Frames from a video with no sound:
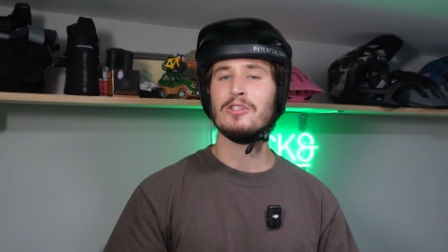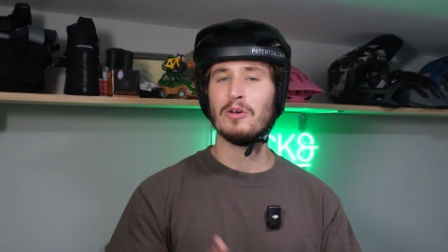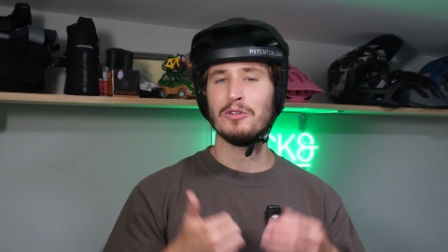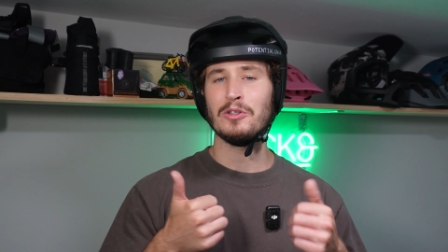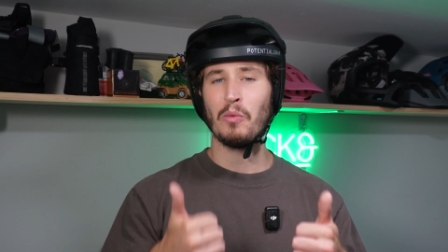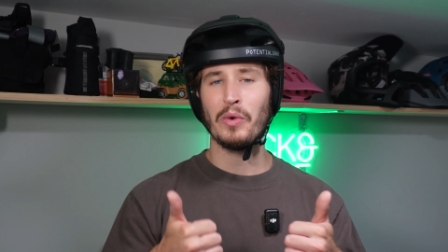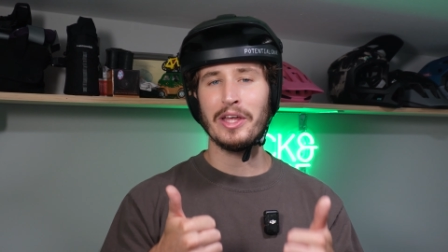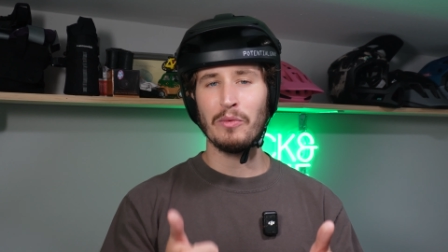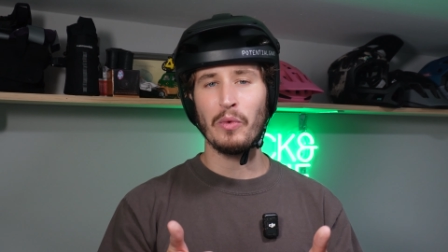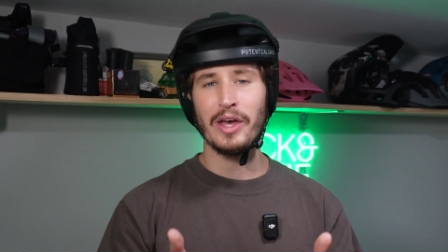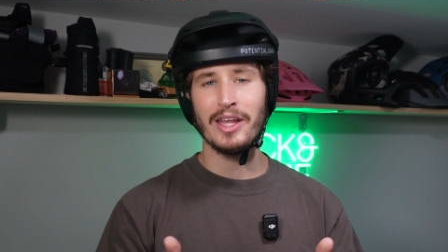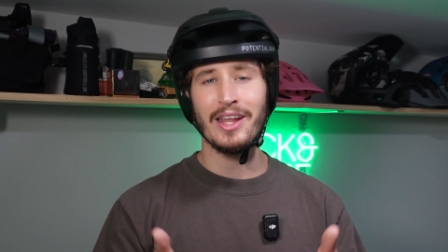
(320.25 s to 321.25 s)
So it's a
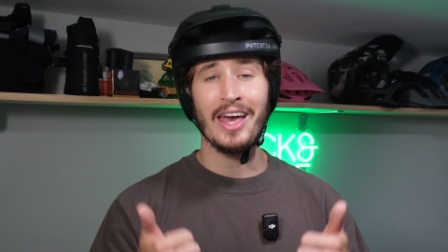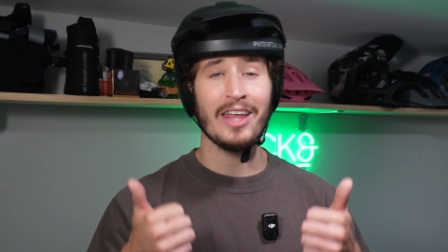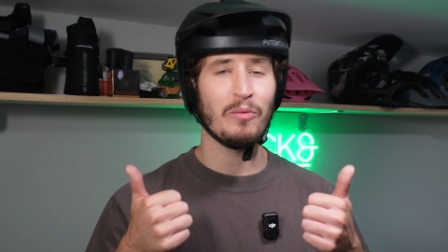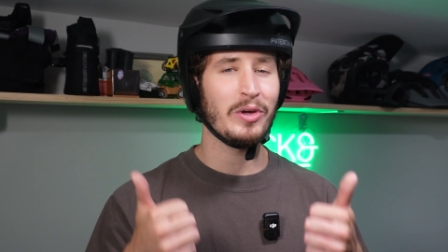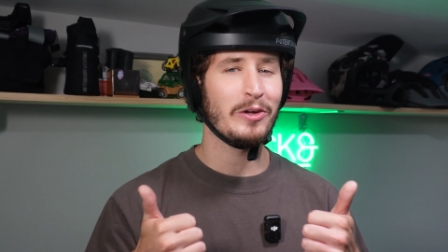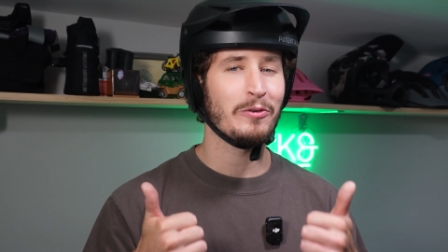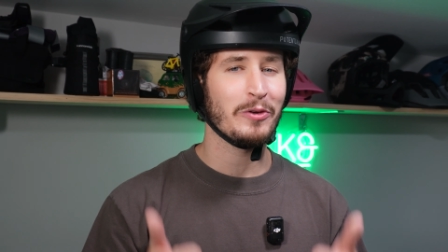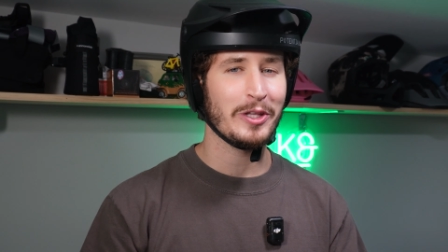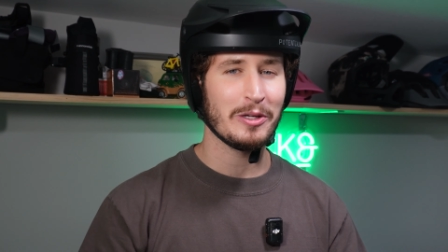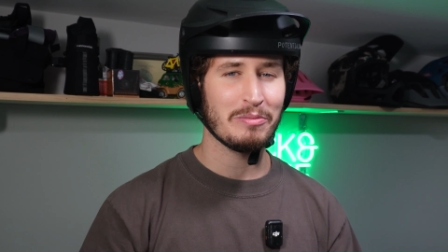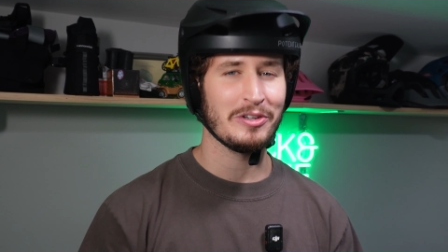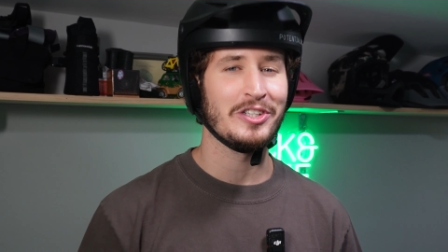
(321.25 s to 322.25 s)
win-win, and we
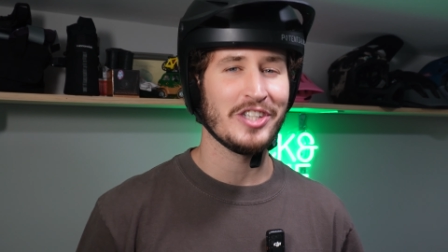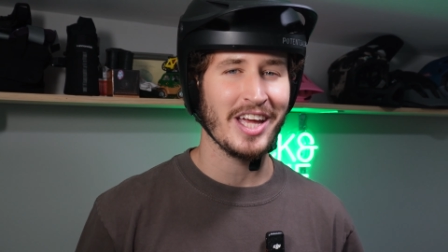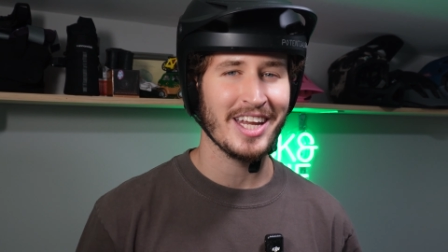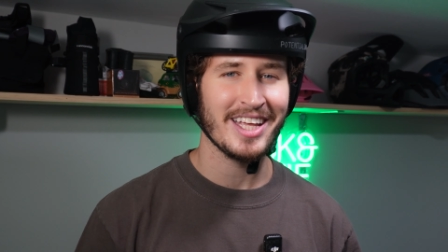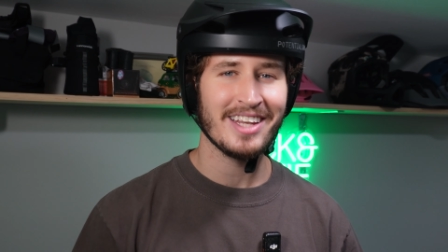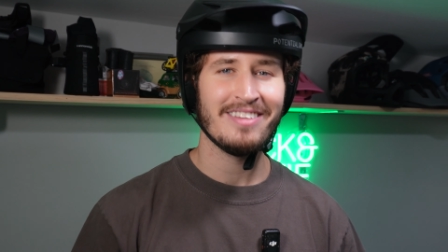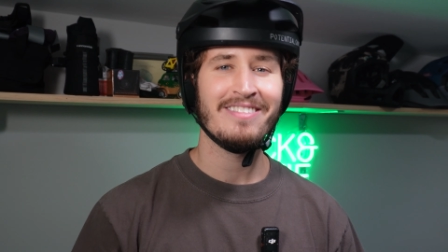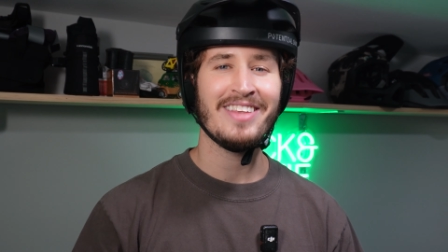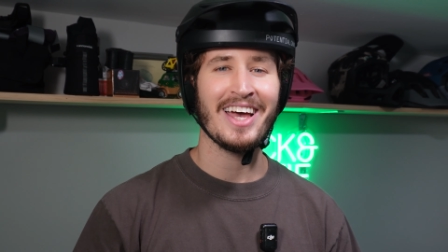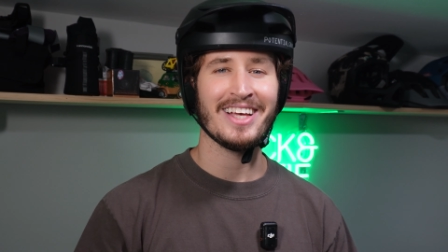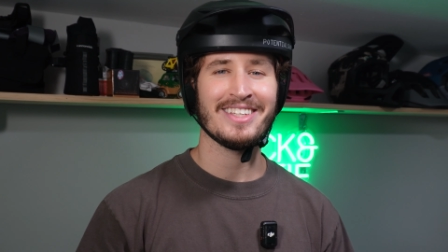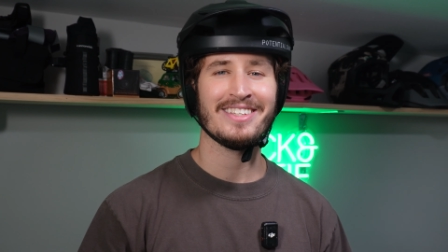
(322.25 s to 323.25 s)
really appreciate it.
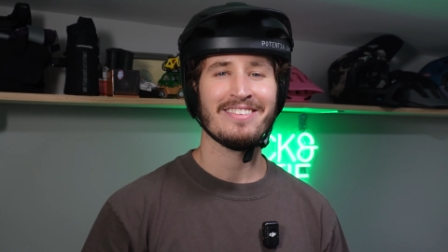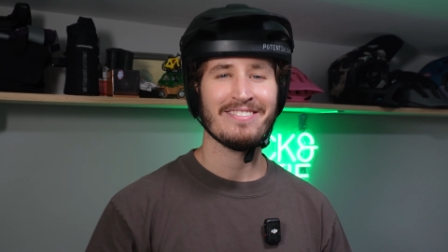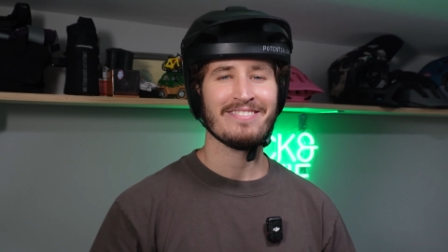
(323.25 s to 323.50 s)
Thanks.